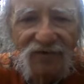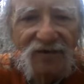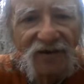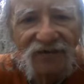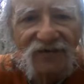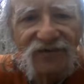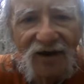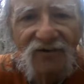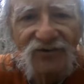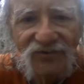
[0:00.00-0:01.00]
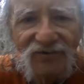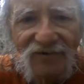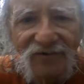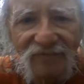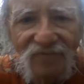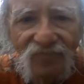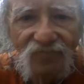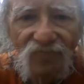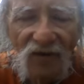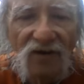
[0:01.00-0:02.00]
and intelligently,
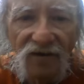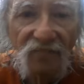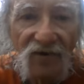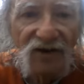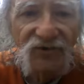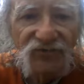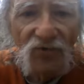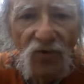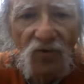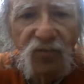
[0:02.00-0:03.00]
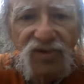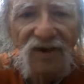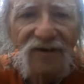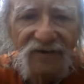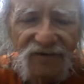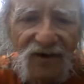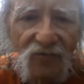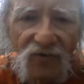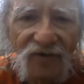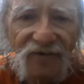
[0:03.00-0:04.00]
and manage the whole planet
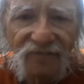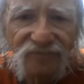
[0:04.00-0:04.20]
that way.